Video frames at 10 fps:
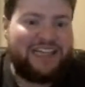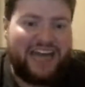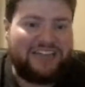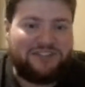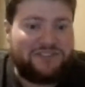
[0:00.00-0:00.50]

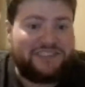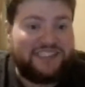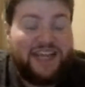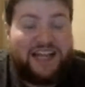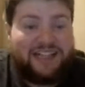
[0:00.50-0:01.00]
natural
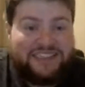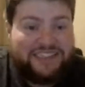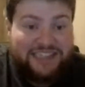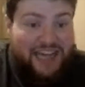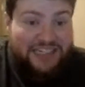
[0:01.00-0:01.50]

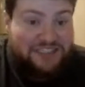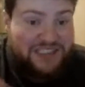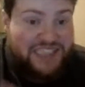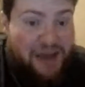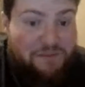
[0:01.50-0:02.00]

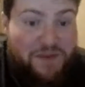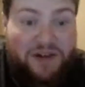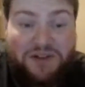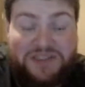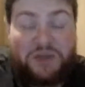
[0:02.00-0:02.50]
disasters happen
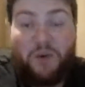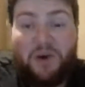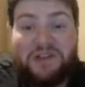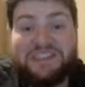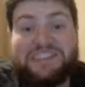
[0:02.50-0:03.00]
across the
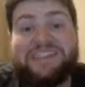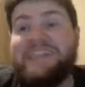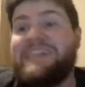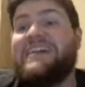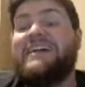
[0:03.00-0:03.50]
world.